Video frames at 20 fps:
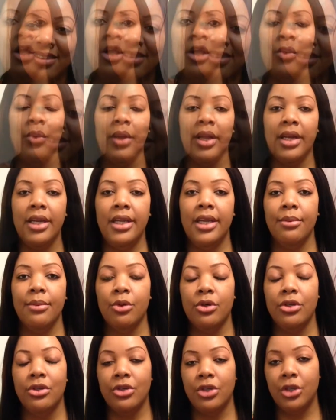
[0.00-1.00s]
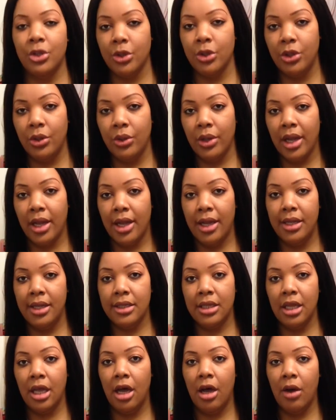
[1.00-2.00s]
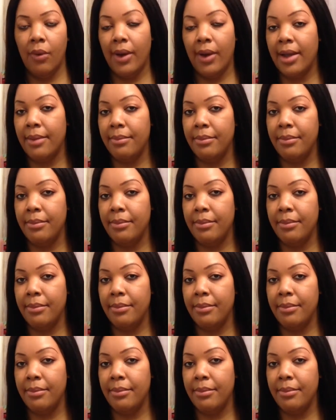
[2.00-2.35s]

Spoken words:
Quickly, I'm going to show you guys how I